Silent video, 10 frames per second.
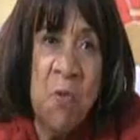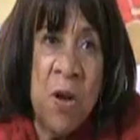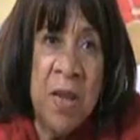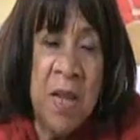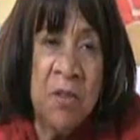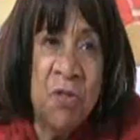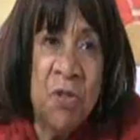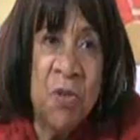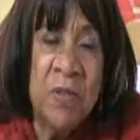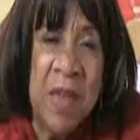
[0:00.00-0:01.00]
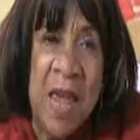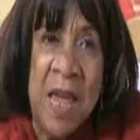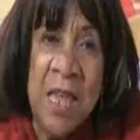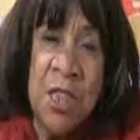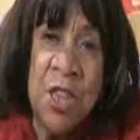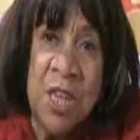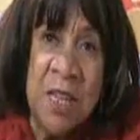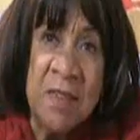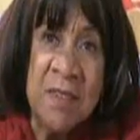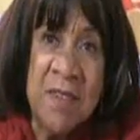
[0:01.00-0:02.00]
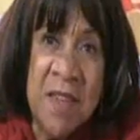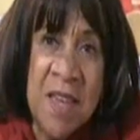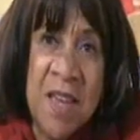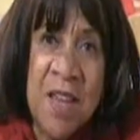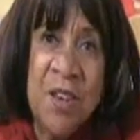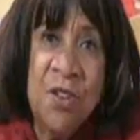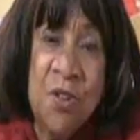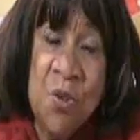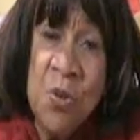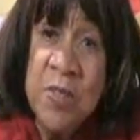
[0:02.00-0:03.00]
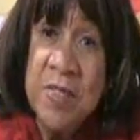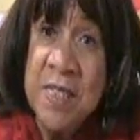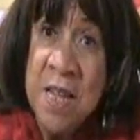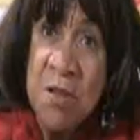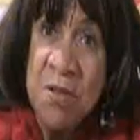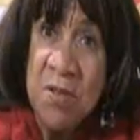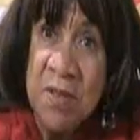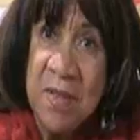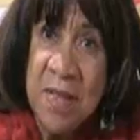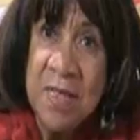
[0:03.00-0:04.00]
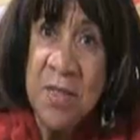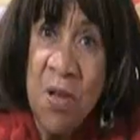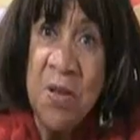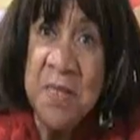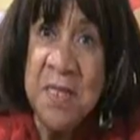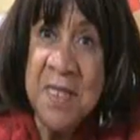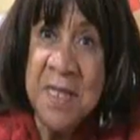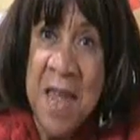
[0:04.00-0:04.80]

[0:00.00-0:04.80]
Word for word: We want to introduce Anjee's new single. It's called